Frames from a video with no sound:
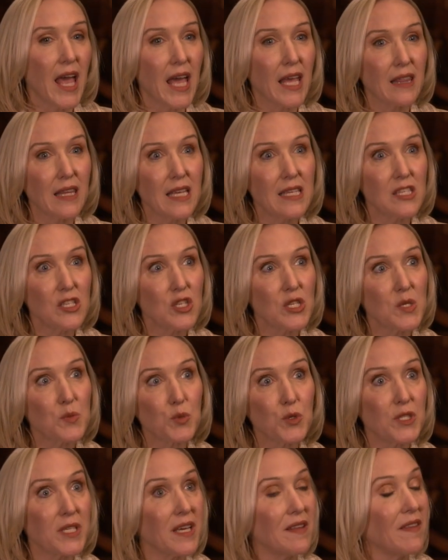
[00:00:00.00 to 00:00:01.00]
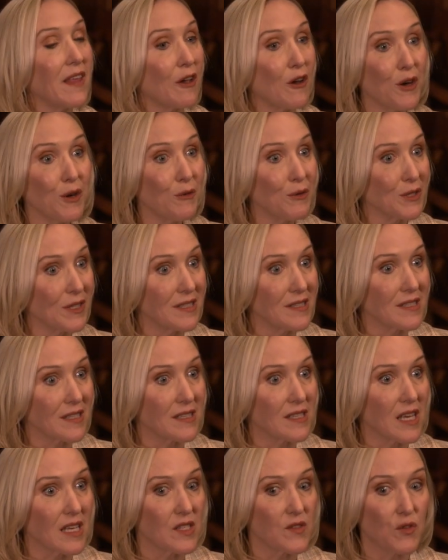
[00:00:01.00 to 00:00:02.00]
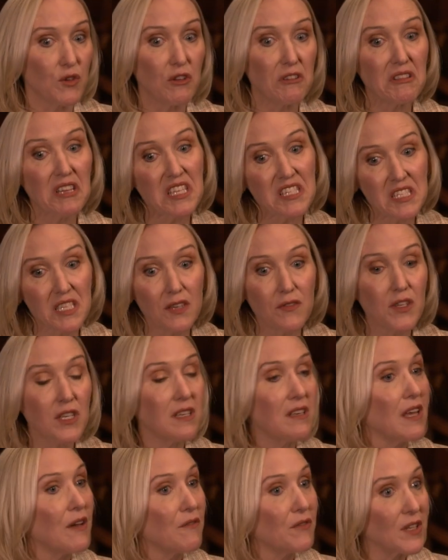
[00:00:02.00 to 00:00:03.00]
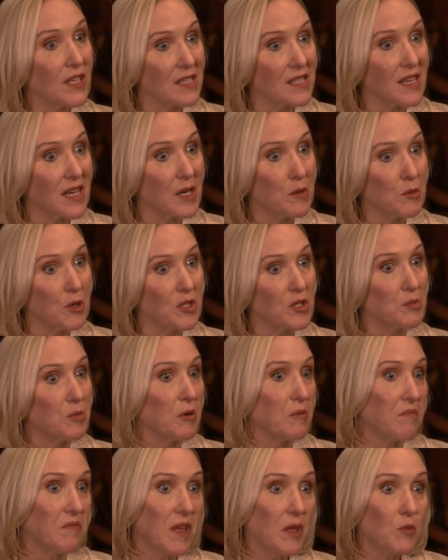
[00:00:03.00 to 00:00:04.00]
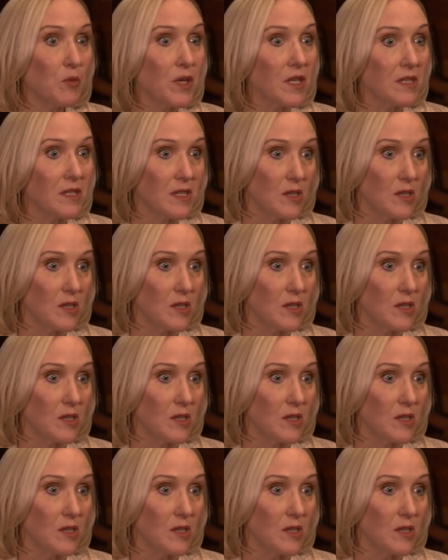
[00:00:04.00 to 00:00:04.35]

And let's just pretend they are really successful and let's give it a Netflix kind of multiple. Then what